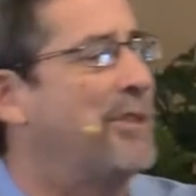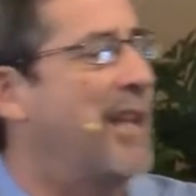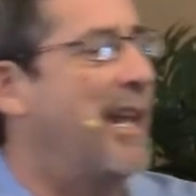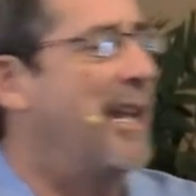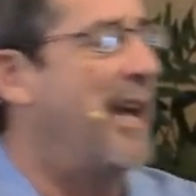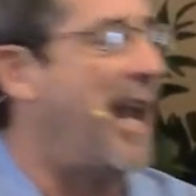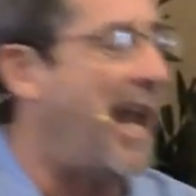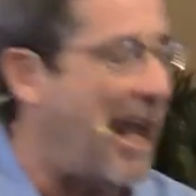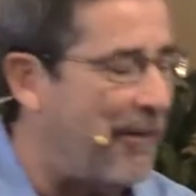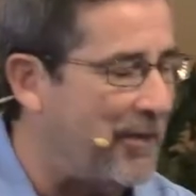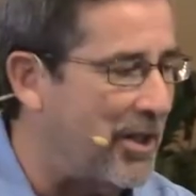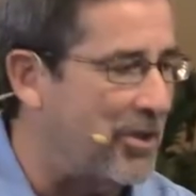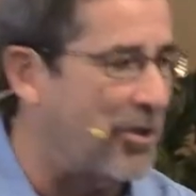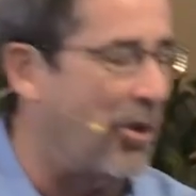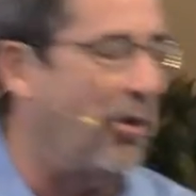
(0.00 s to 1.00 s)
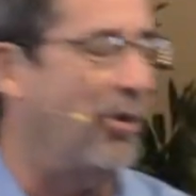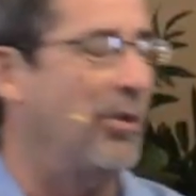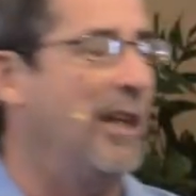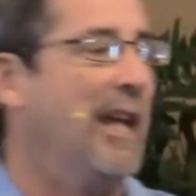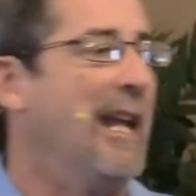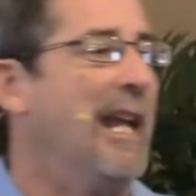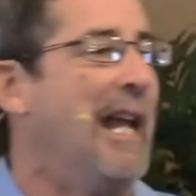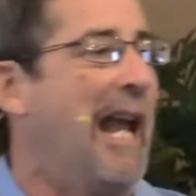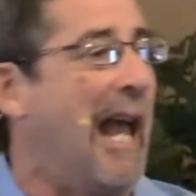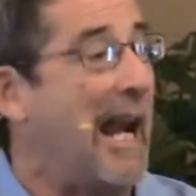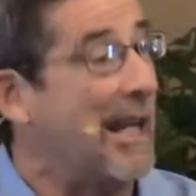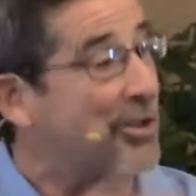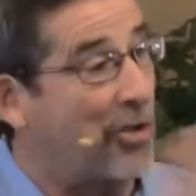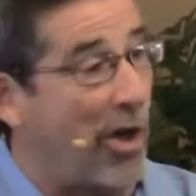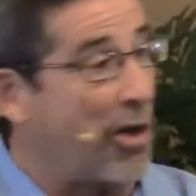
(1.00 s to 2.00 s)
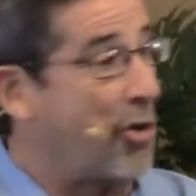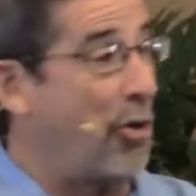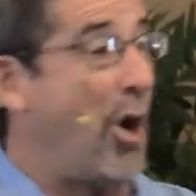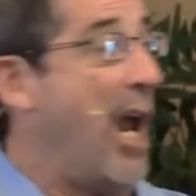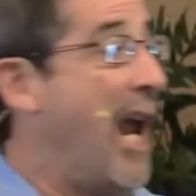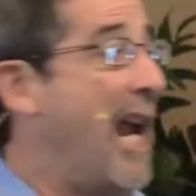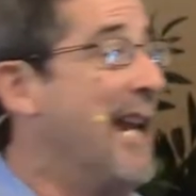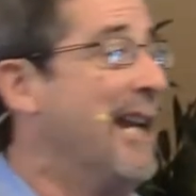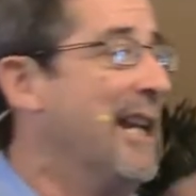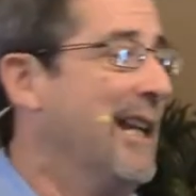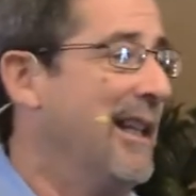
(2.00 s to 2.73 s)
10 and a half years old, and I start crying.